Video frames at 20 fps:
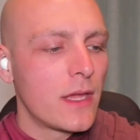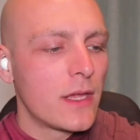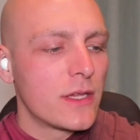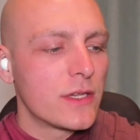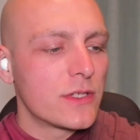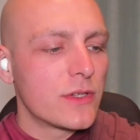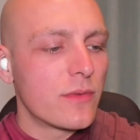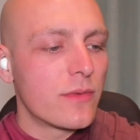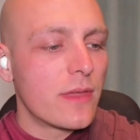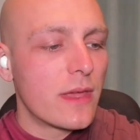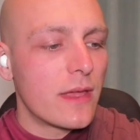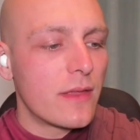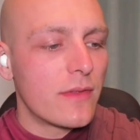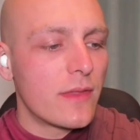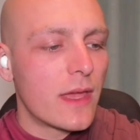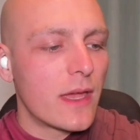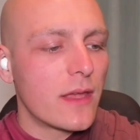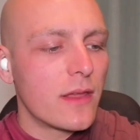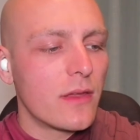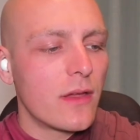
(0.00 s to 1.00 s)
So then
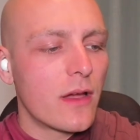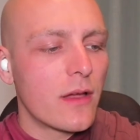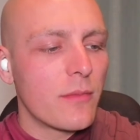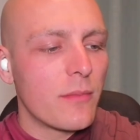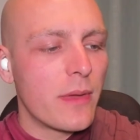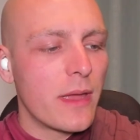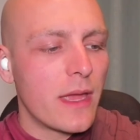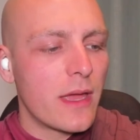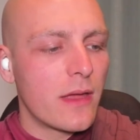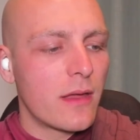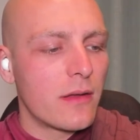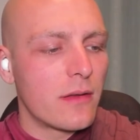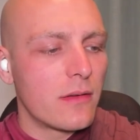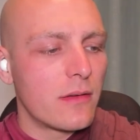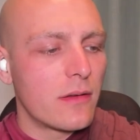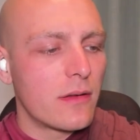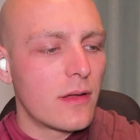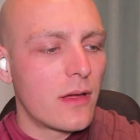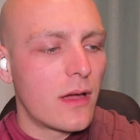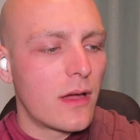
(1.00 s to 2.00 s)
that young man,
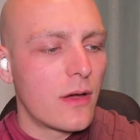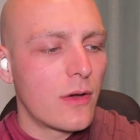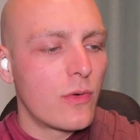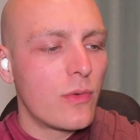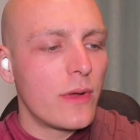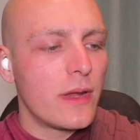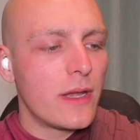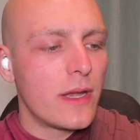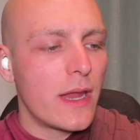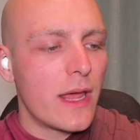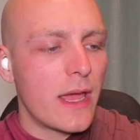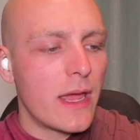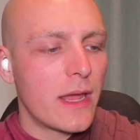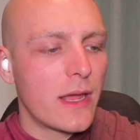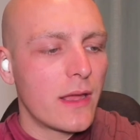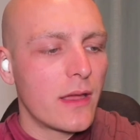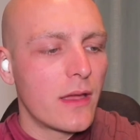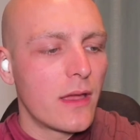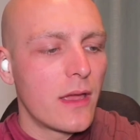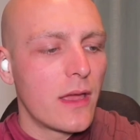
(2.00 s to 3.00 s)

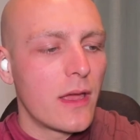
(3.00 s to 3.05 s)
Huineng,